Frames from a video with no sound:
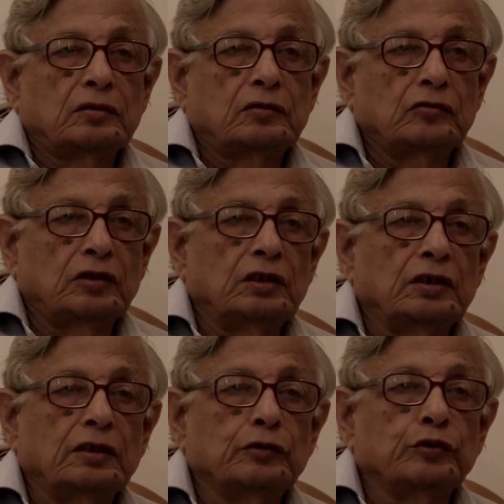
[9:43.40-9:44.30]
to the
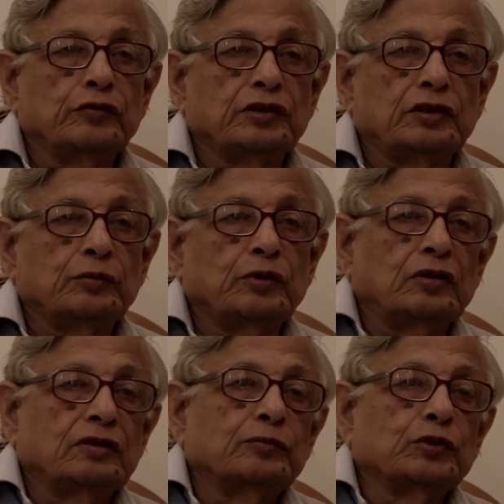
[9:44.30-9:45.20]
Aligarh University,
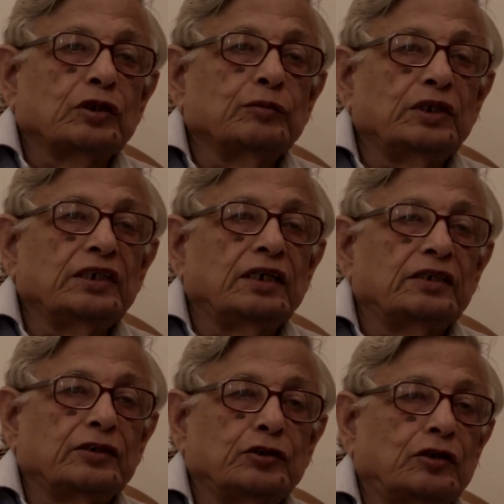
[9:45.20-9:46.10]
because the Muslim League
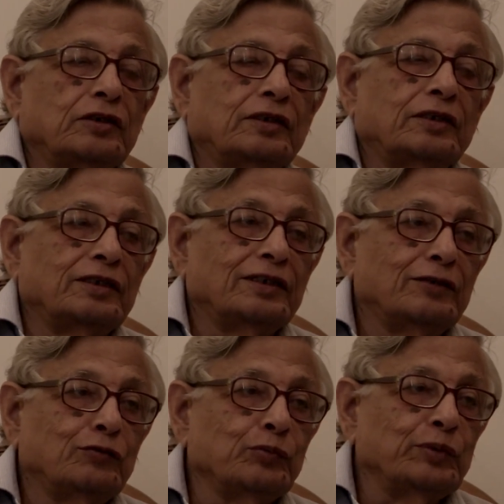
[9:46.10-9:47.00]
had assured that
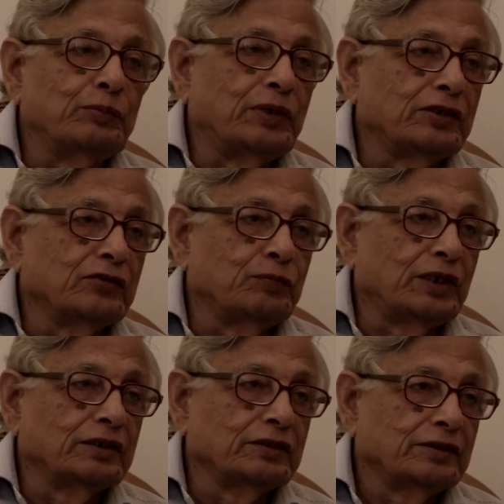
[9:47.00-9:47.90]
Aligarh would be a part of
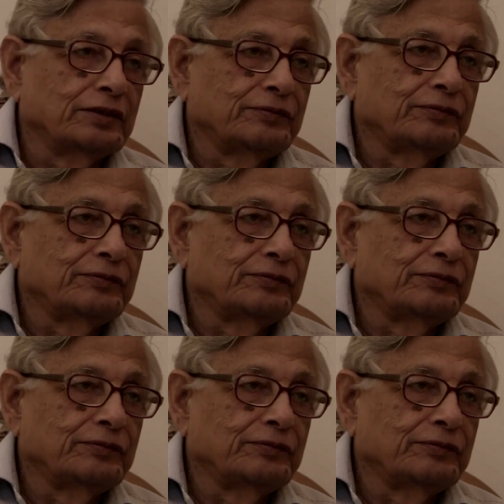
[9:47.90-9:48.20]
Pakistan.